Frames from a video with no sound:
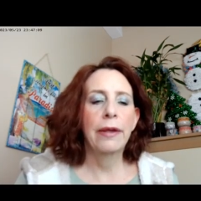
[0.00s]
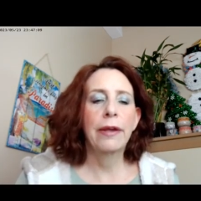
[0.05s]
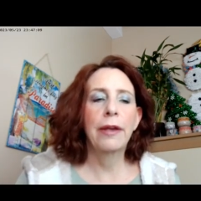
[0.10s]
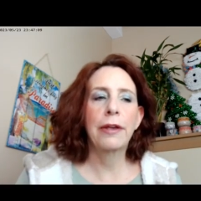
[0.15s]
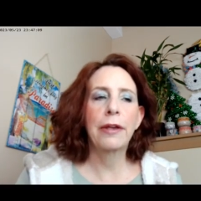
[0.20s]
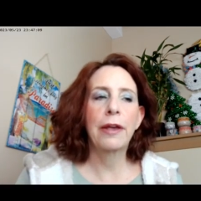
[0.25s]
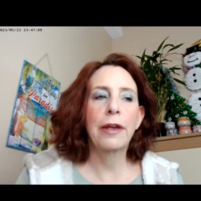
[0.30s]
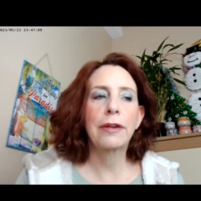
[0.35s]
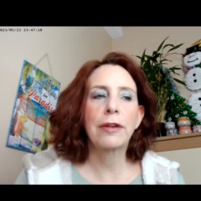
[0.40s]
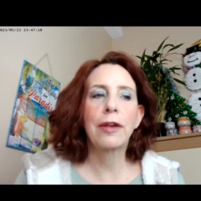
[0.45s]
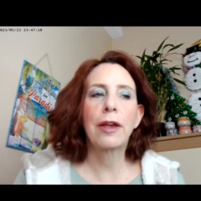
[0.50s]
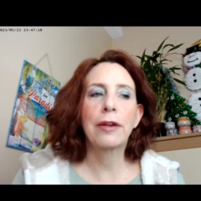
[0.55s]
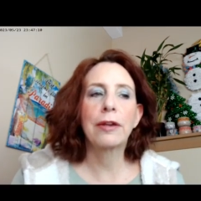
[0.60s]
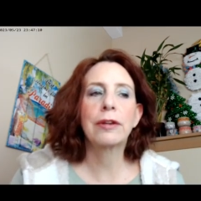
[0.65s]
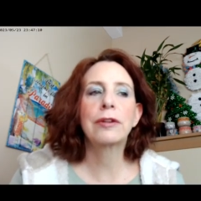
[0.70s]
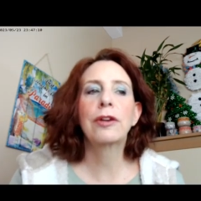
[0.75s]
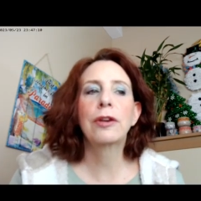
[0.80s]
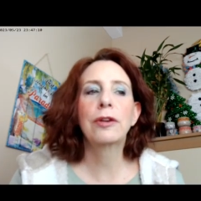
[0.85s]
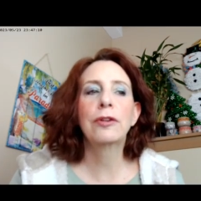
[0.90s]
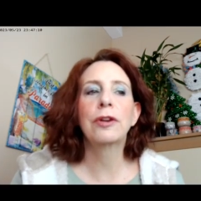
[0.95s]
uh, it,
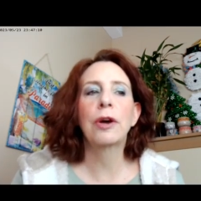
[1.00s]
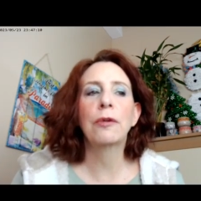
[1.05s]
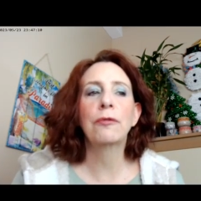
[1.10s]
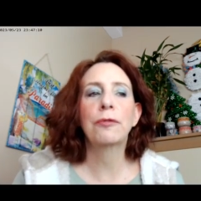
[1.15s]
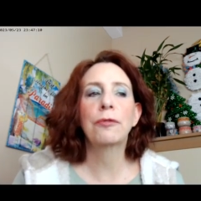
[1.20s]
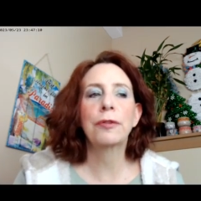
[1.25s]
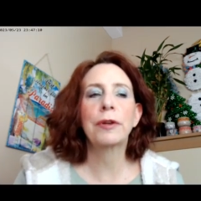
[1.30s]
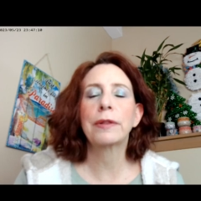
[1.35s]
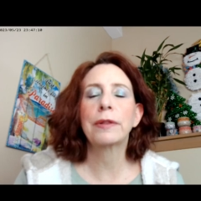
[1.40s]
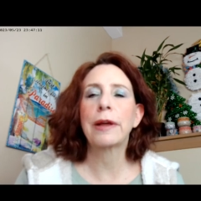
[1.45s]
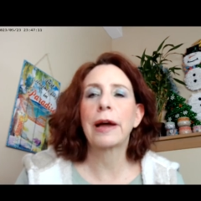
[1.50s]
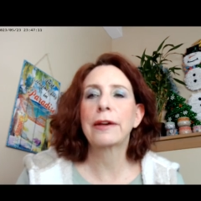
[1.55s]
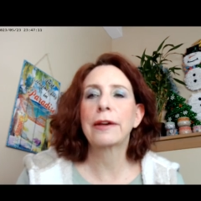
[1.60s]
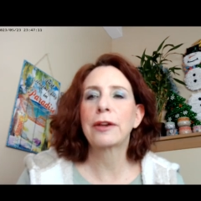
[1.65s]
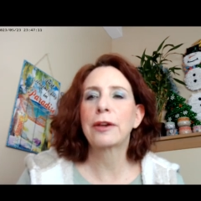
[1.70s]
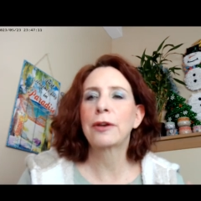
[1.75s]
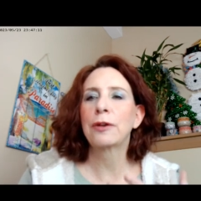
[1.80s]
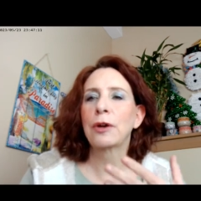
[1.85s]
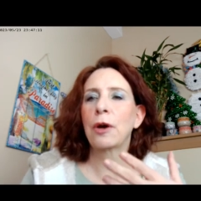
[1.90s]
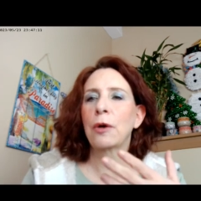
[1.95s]
you don't feel
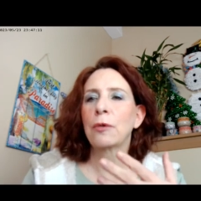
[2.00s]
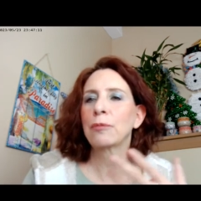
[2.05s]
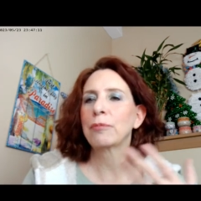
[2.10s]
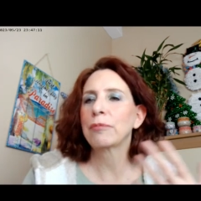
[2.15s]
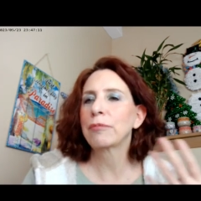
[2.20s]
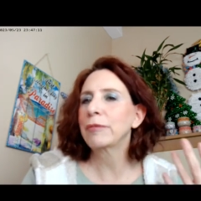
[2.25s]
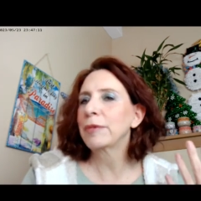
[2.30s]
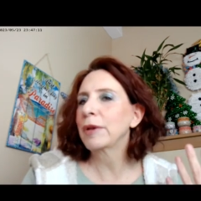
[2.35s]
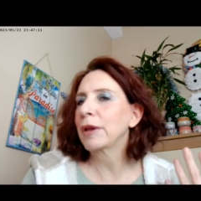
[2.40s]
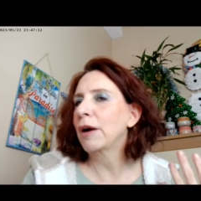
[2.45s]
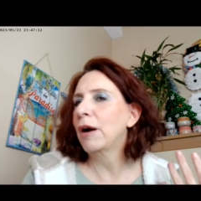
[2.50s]
like, you know,